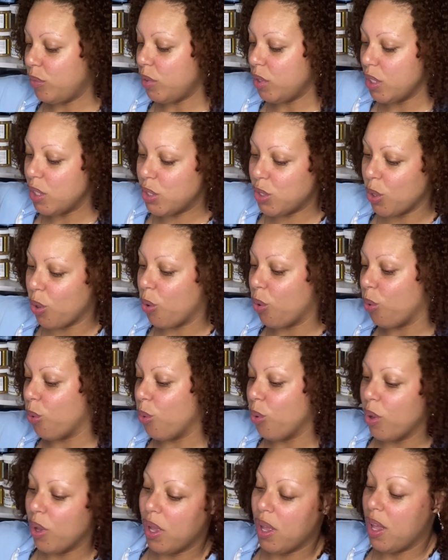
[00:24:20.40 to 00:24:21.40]
So,
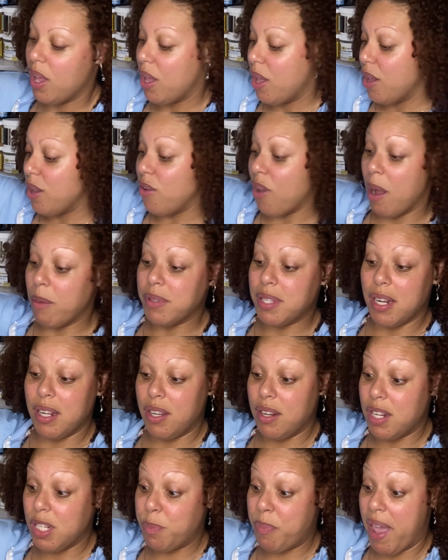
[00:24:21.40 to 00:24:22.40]
y'all, I'm telling you,
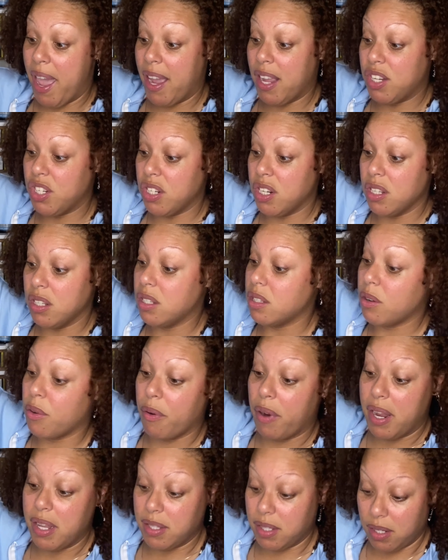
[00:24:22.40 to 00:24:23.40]
this packaging is
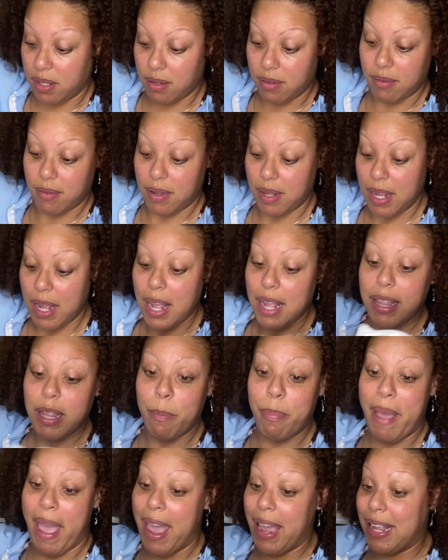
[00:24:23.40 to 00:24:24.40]
crazy. The
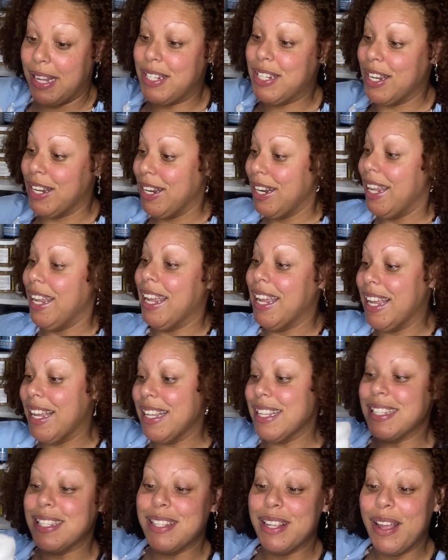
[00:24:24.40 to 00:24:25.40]
packaging
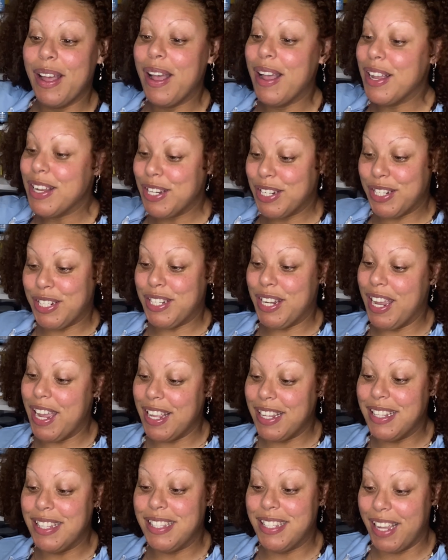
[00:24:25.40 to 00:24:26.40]
is, she
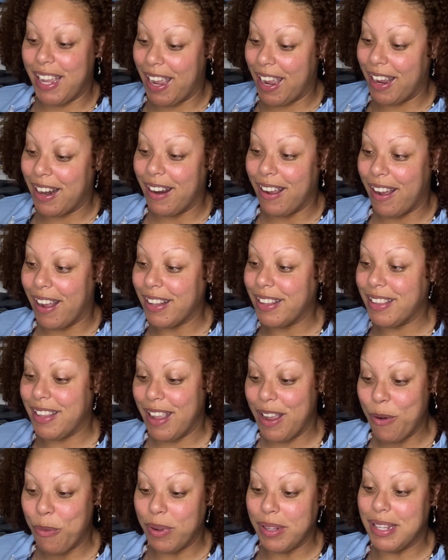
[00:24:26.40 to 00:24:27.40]
did her thing
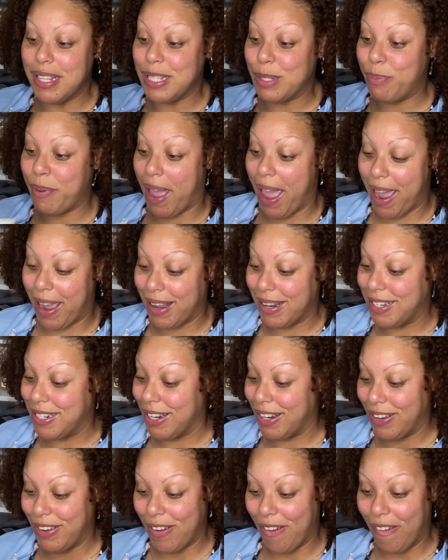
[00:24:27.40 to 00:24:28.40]
with this packaging,
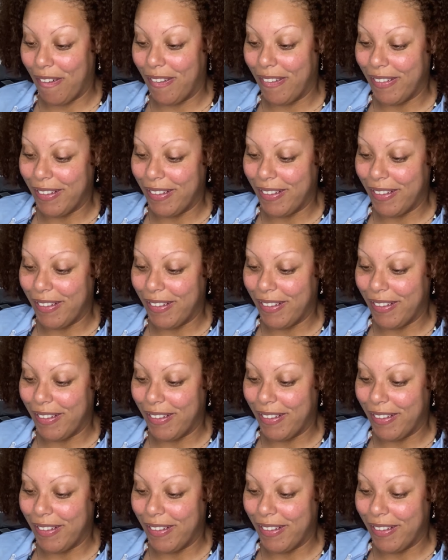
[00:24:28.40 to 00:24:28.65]
y'all.